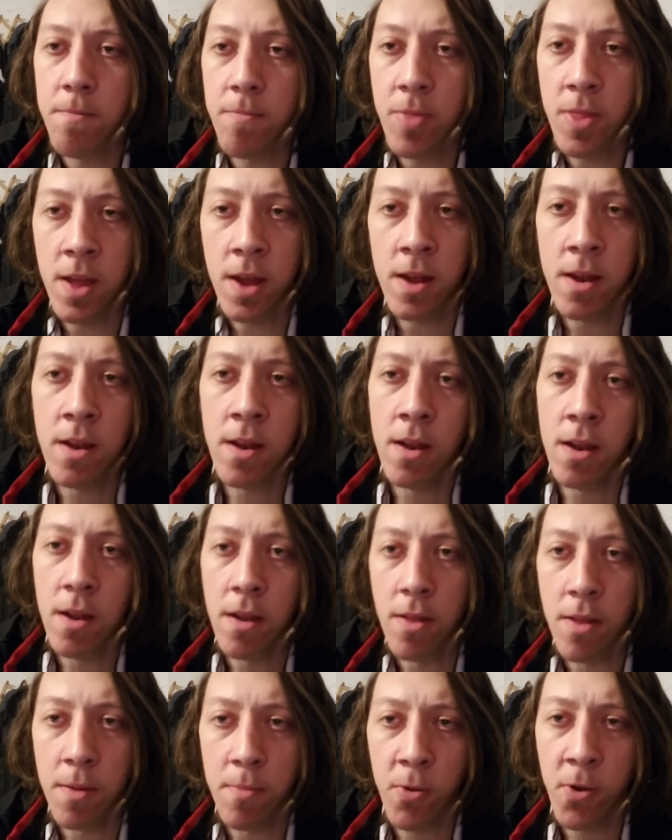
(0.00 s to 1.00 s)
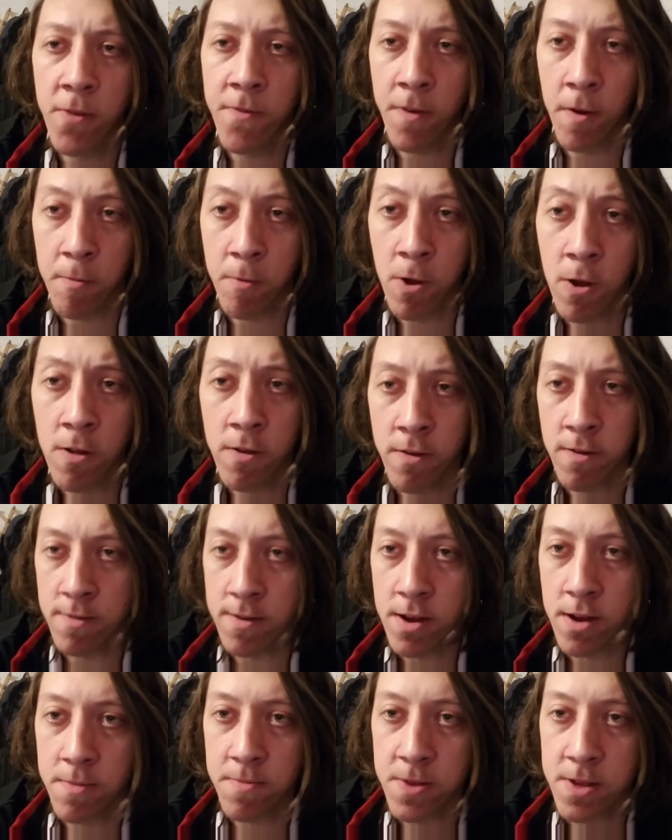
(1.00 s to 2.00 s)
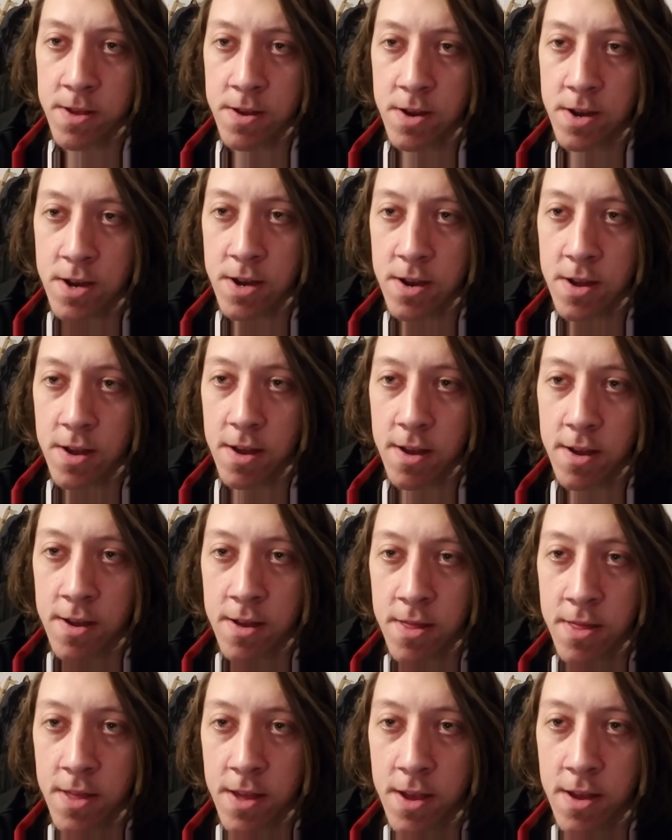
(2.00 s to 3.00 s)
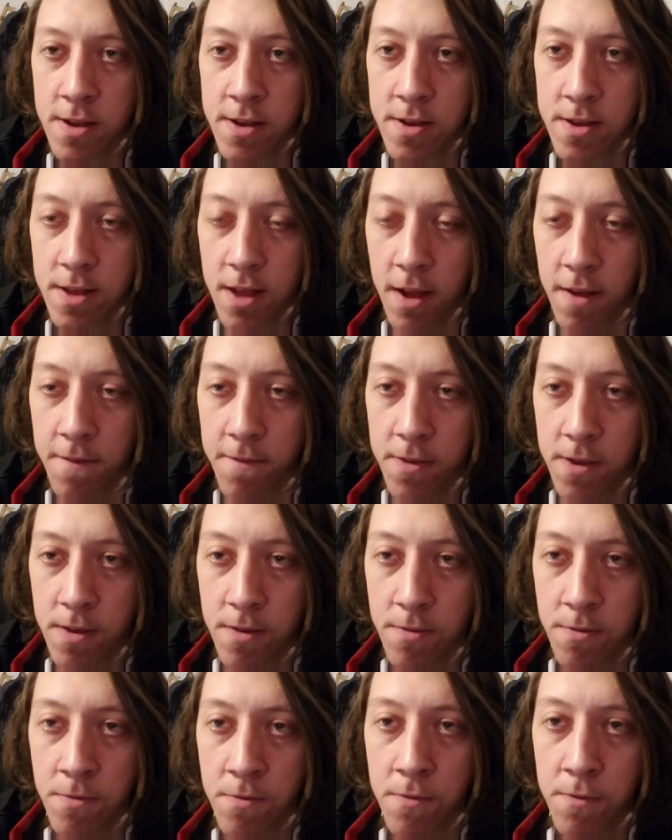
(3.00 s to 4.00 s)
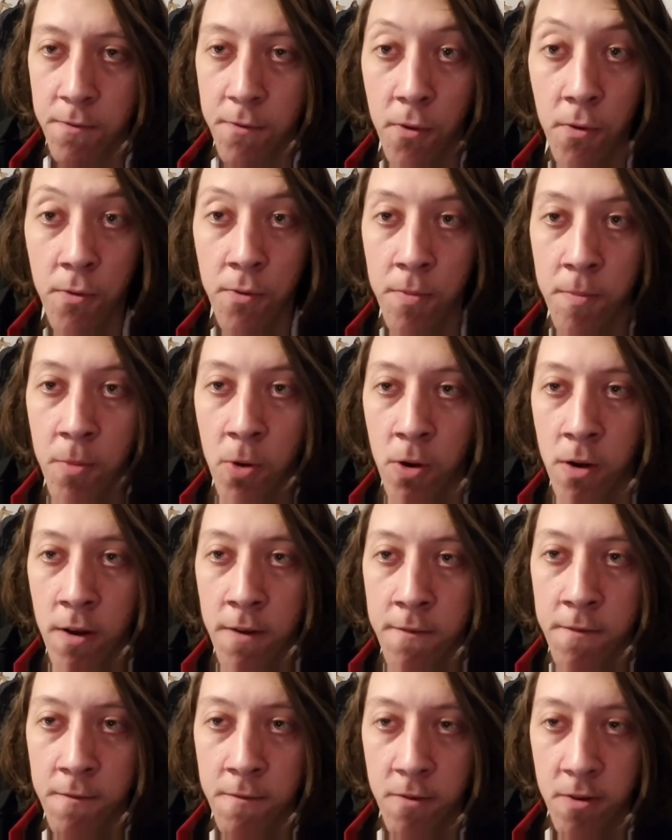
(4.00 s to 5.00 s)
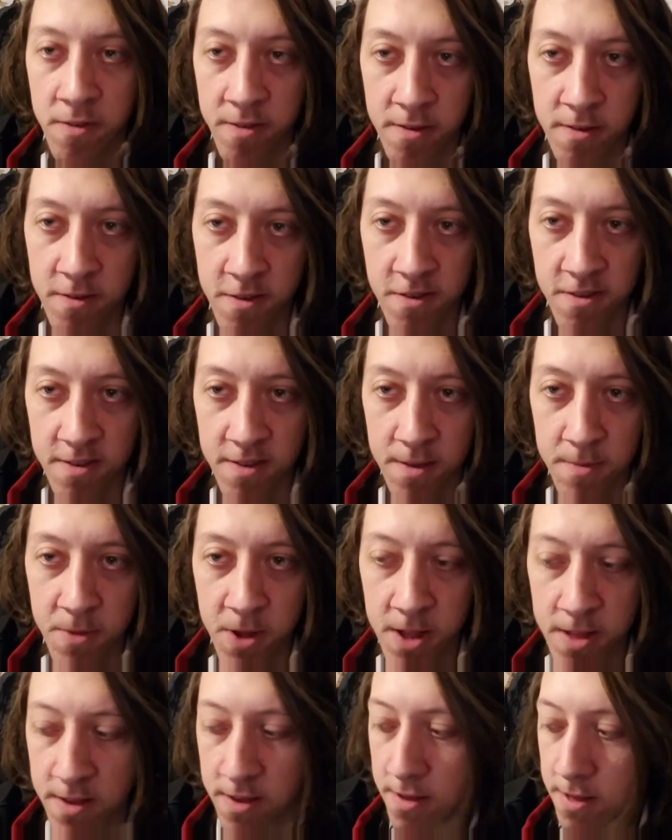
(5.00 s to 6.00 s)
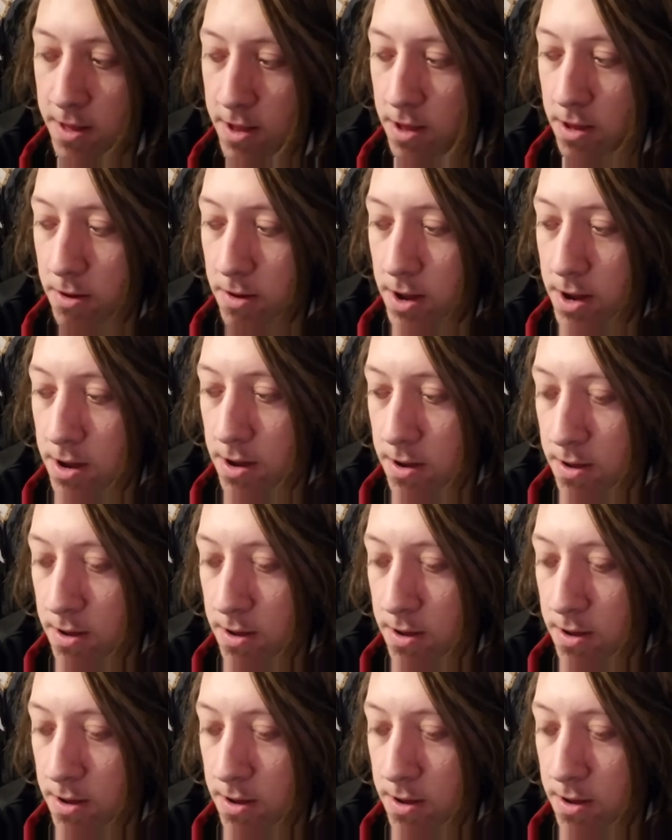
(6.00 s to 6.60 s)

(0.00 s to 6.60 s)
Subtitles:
then the pre-flop caller is out of position and they just have to fold more often versus your c-bets. So then you can